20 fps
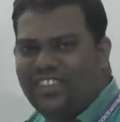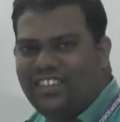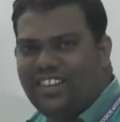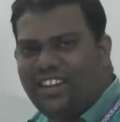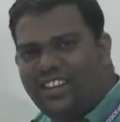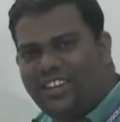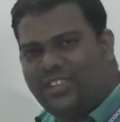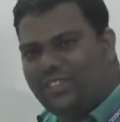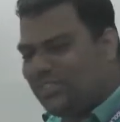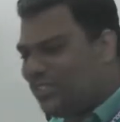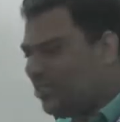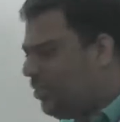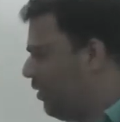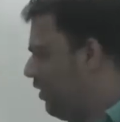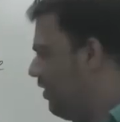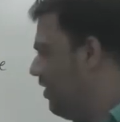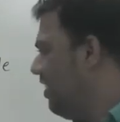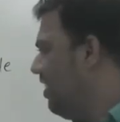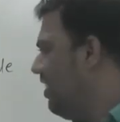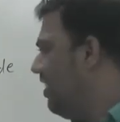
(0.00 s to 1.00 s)

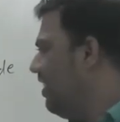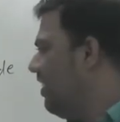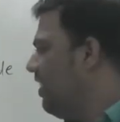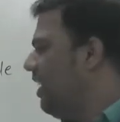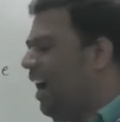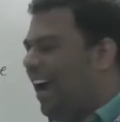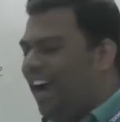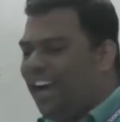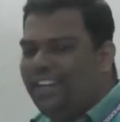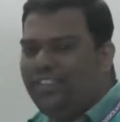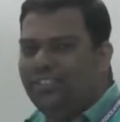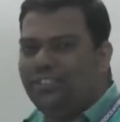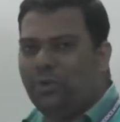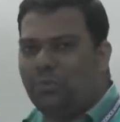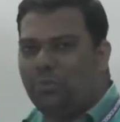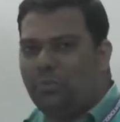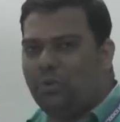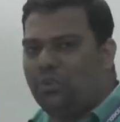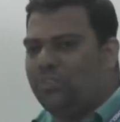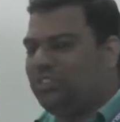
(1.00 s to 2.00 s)
Understood? And
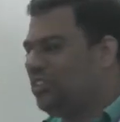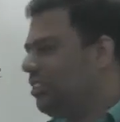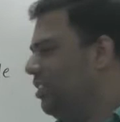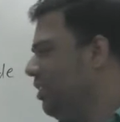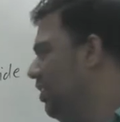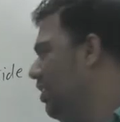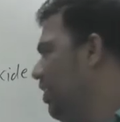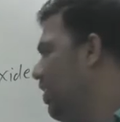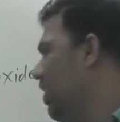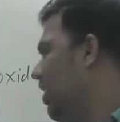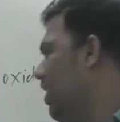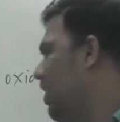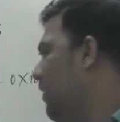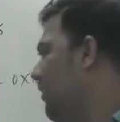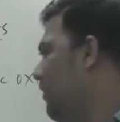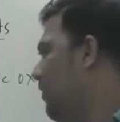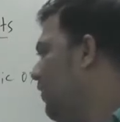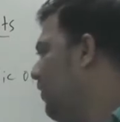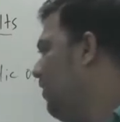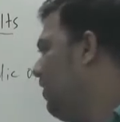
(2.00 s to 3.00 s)
suppose
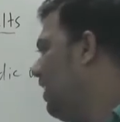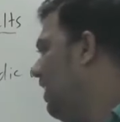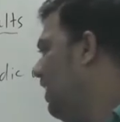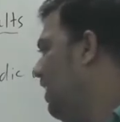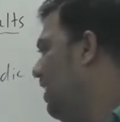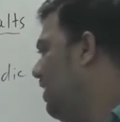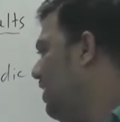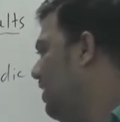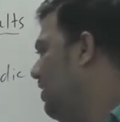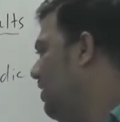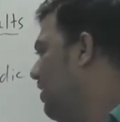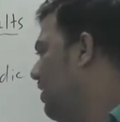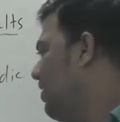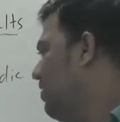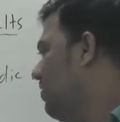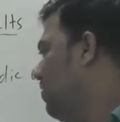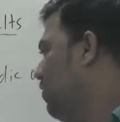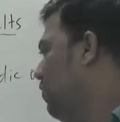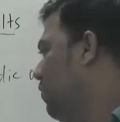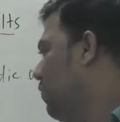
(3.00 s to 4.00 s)
if you take
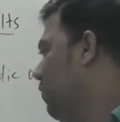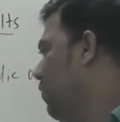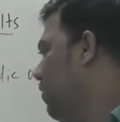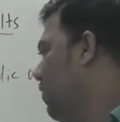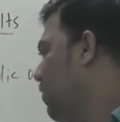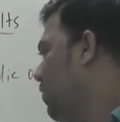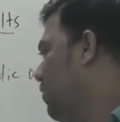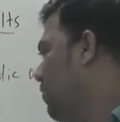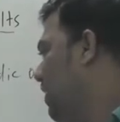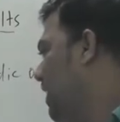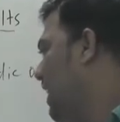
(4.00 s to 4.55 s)
CO2